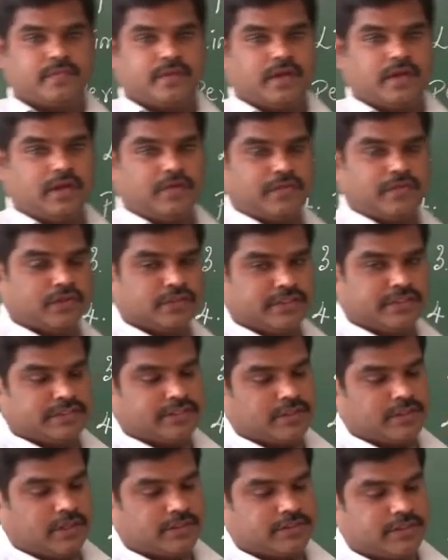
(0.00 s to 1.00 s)
Of course
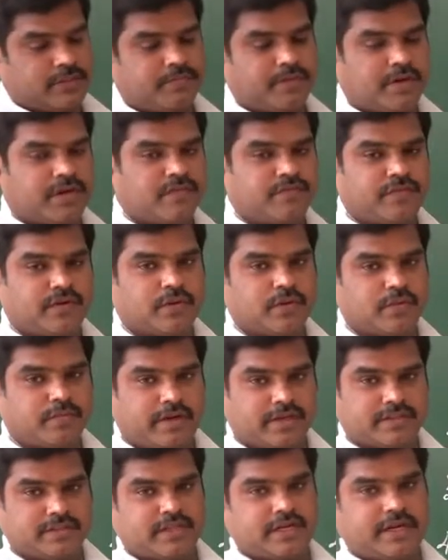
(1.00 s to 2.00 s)
this is also important for 2
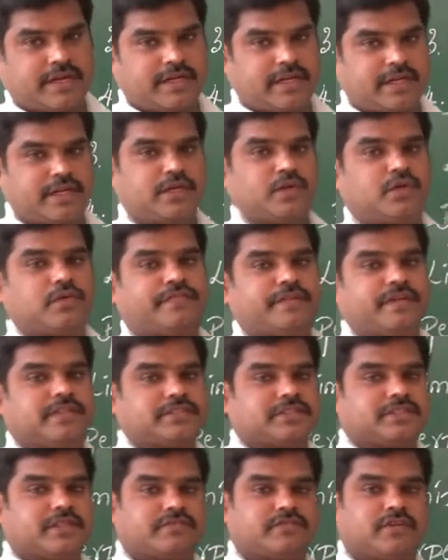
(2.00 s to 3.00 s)
marks. Write any 2
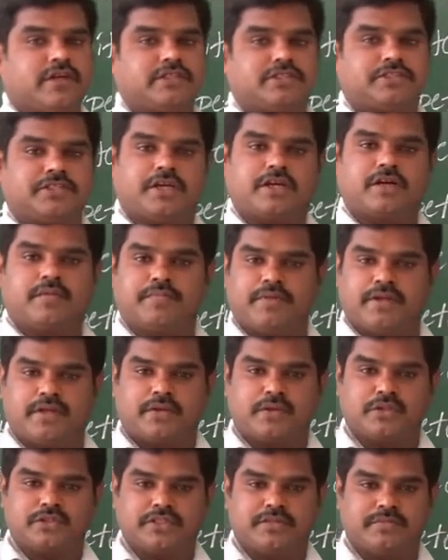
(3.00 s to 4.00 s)
features of joint stock company.
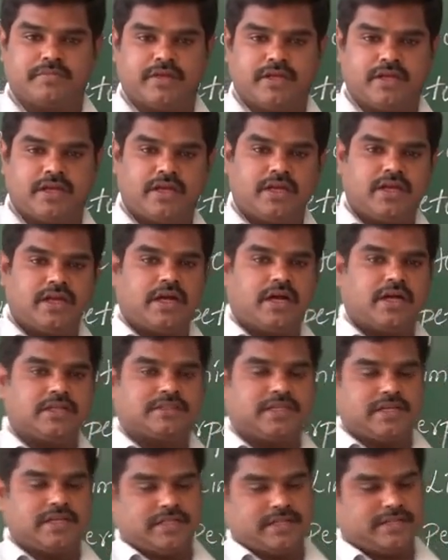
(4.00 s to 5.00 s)
Question may
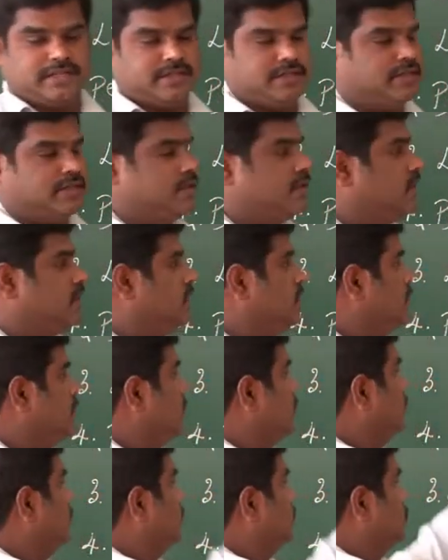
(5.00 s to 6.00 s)
ask like that.
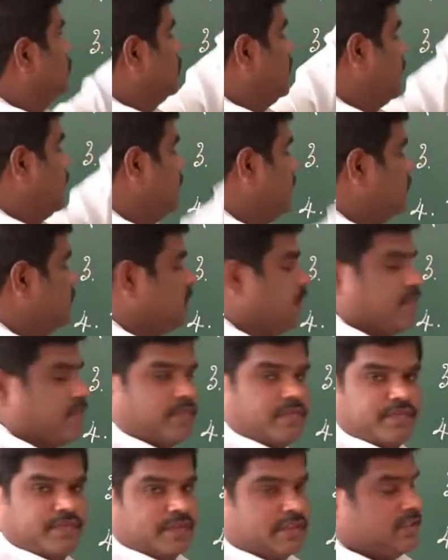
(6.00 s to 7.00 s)
So I have written some of
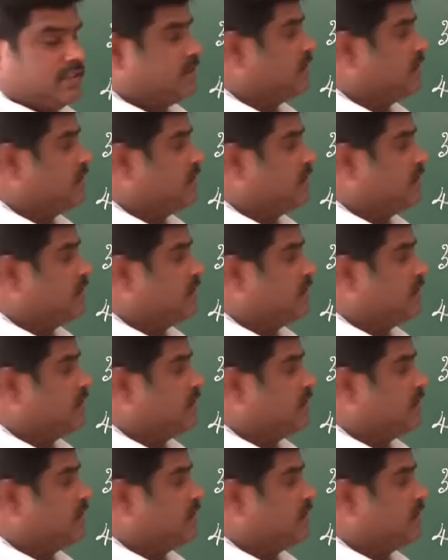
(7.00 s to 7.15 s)
the features.